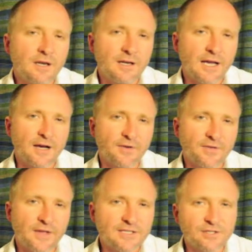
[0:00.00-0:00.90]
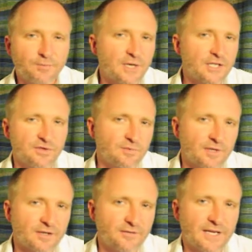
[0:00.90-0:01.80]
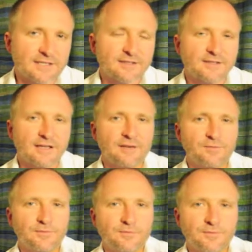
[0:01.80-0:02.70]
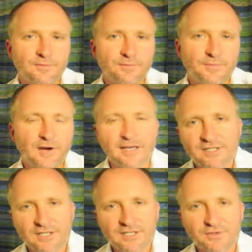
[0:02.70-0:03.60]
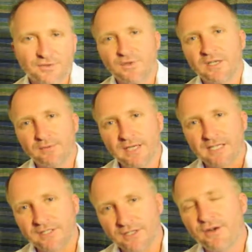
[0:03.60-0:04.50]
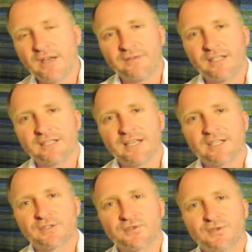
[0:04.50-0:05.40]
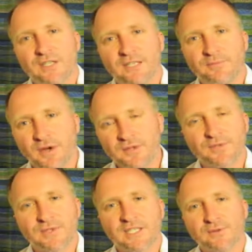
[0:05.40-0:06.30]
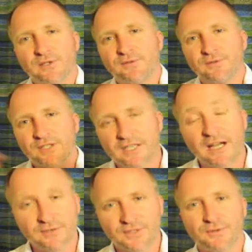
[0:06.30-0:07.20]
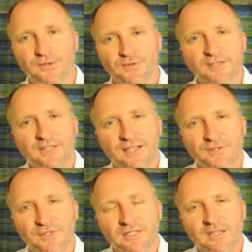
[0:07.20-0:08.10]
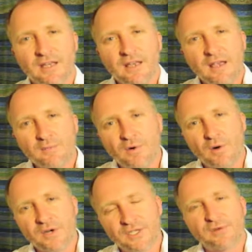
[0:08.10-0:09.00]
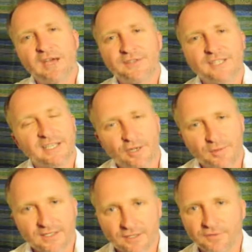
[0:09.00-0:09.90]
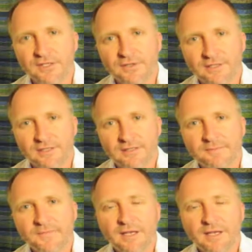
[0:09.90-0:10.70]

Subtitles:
Now, that's not being driven by the fact that by an international treaty. We actually don't have an international treaty post-2012 which covers all of those countries. But what we do have is economic self-interest.